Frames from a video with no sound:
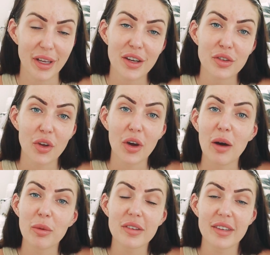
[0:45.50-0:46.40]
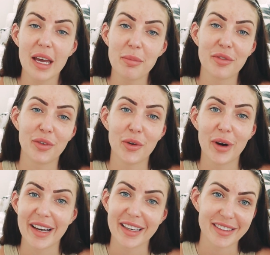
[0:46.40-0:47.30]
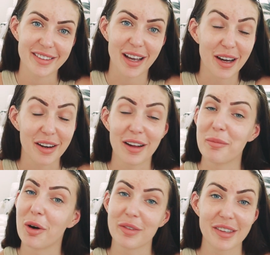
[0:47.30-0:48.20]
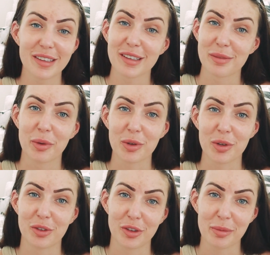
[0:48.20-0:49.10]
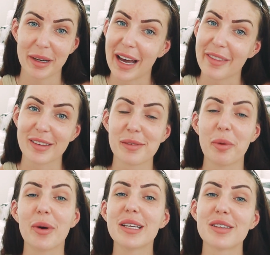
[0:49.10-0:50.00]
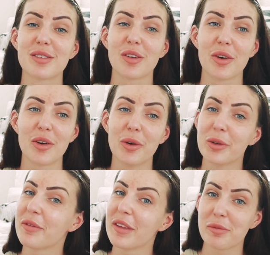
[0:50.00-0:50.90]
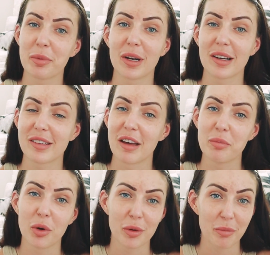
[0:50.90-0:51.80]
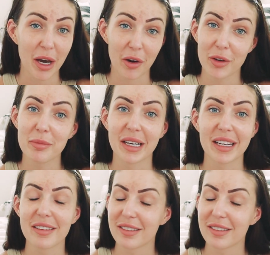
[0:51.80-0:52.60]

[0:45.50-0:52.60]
So I will say before I get started, I'm obviously a small YouTuber at this point, so all of these products I've bought with my own money.